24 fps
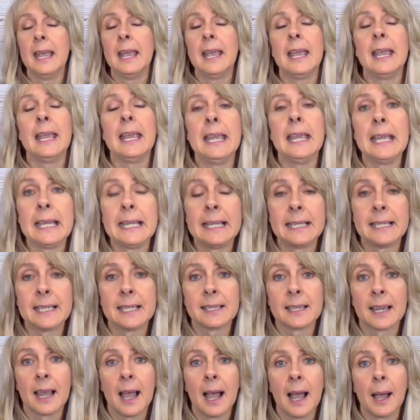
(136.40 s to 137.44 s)

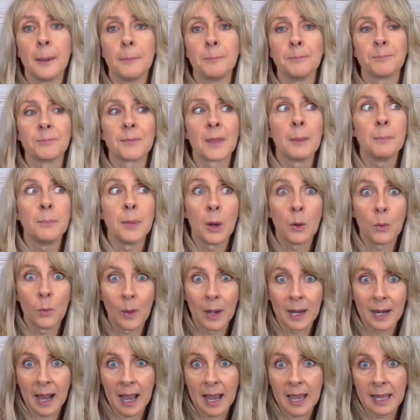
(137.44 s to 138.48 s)
And but
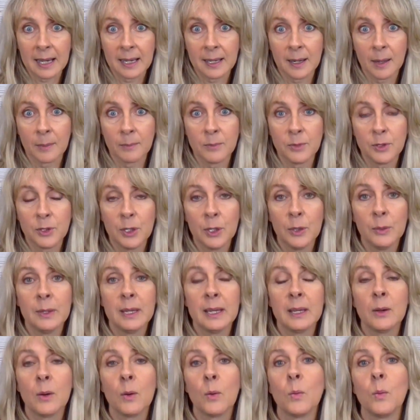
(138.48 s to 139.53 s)
what I ended up
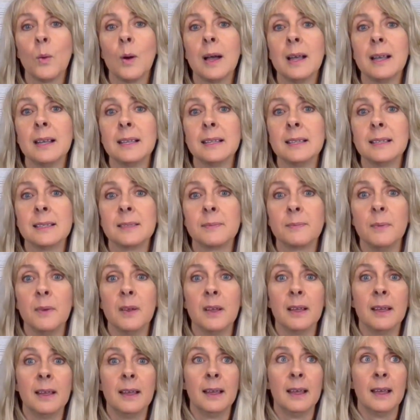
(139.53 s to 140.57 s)
doing was
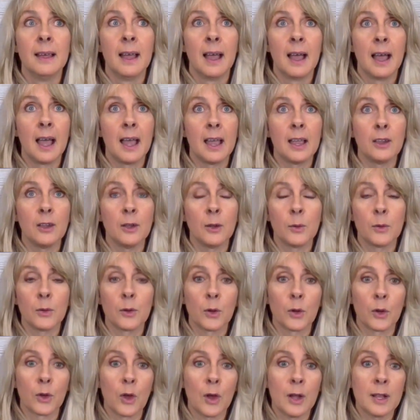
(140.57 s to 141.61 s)
I
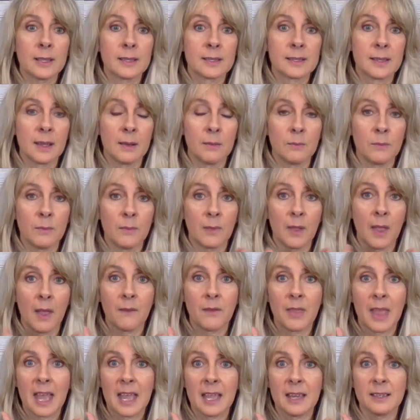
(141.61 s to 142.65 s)
got some
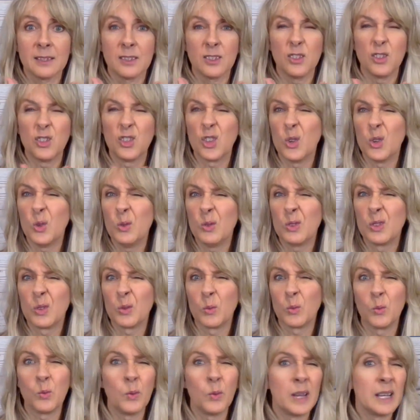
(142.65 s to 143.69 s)
of that jute
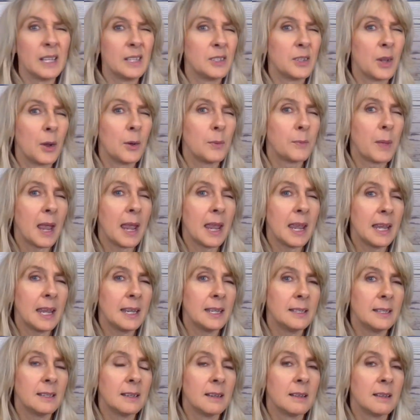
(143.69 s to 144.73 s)
window
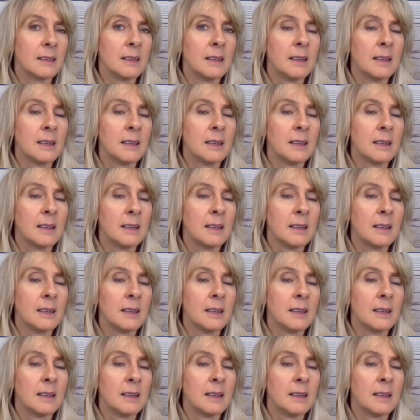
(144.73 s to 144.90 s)
pane